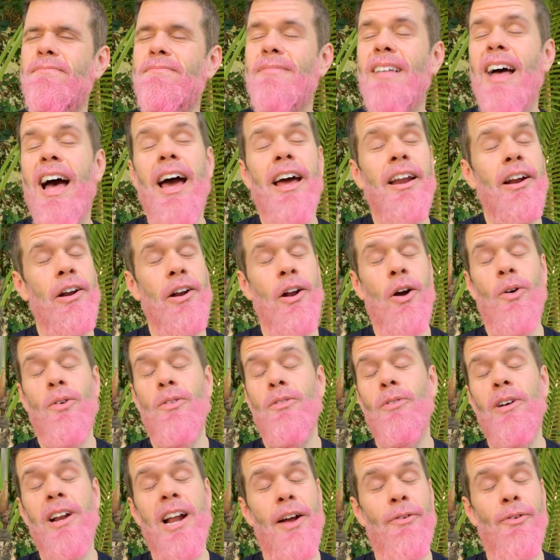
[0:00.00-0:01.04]
I don't know,
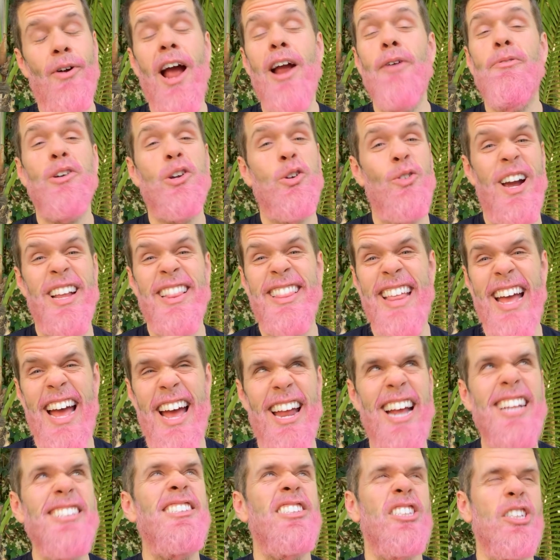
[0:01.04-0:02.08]
whatever. I regret
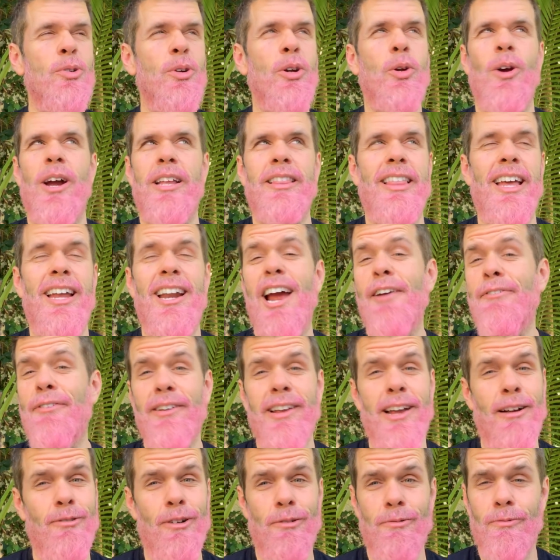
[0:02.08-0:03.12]
that. I still regret that. I
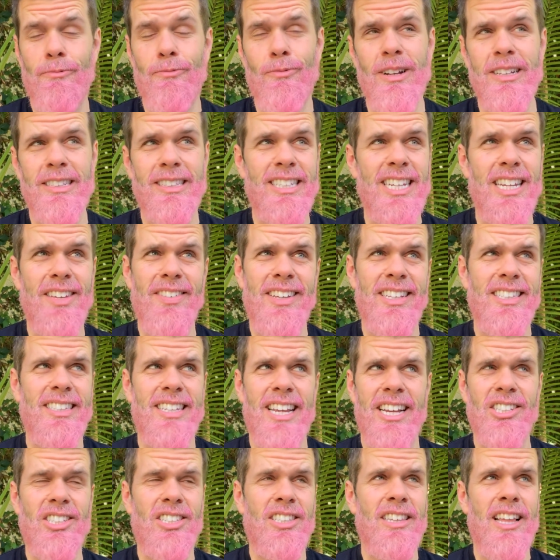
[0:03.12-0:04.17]
forget what, what TV
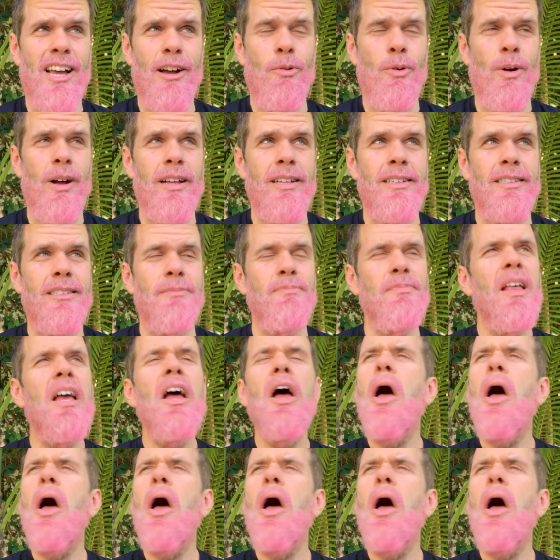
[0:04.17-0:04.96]
station that was.